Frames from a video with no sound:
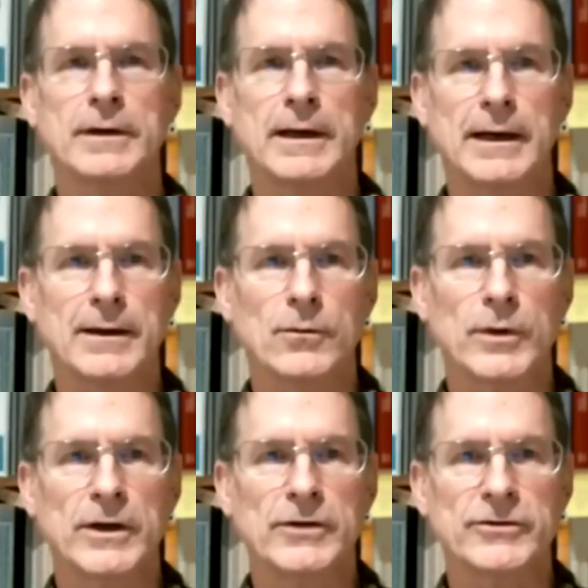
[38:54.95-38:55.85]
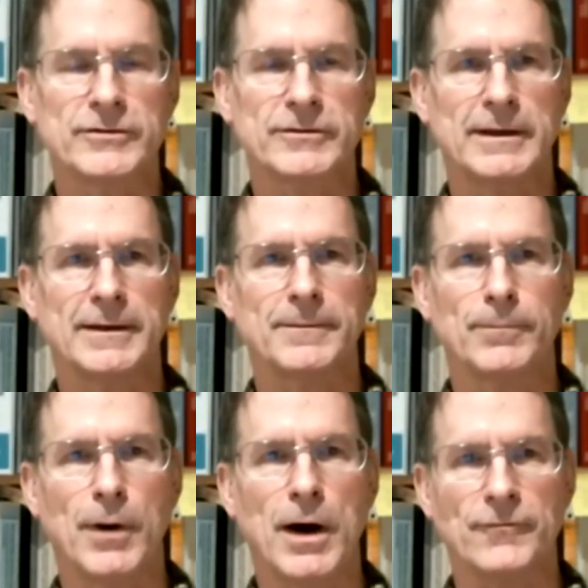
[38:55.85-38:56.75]
Uh, we just
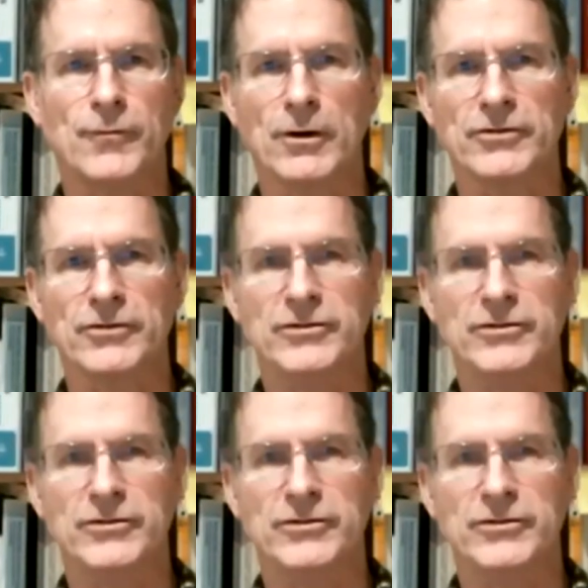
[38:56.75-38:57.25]
uh, bought forest